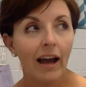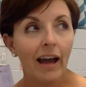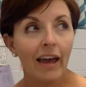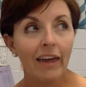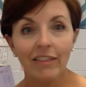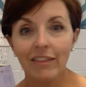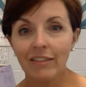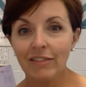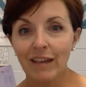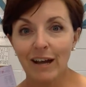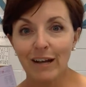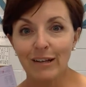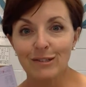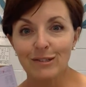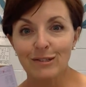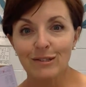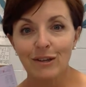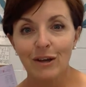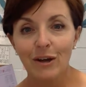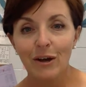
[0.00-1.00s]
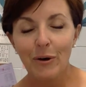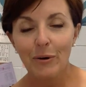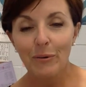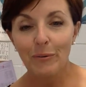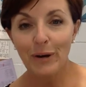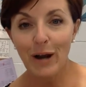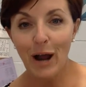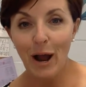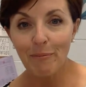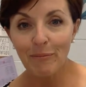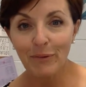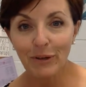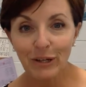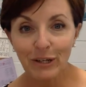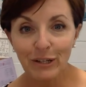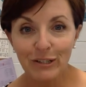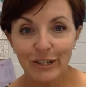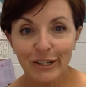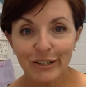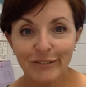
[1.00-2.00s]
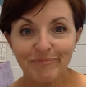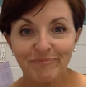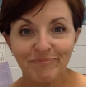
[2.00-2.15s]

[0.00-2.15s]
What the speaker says: I think that's what I'm going to do.